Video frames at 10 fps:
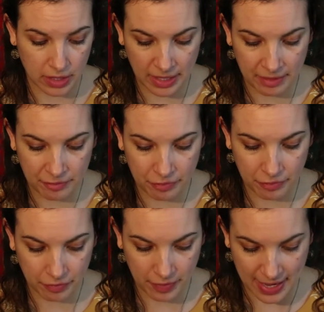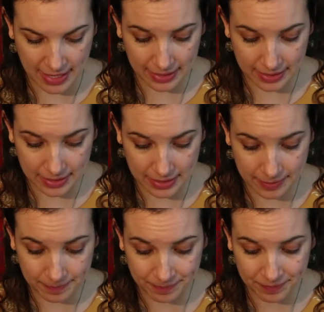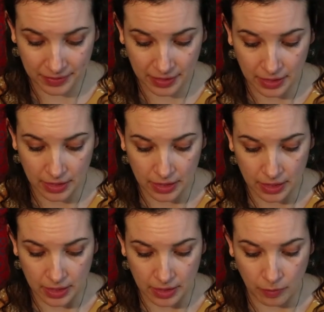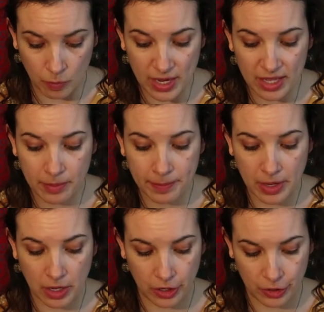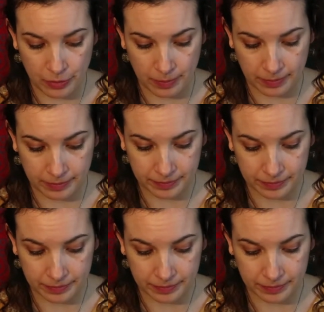but in fact William Holme.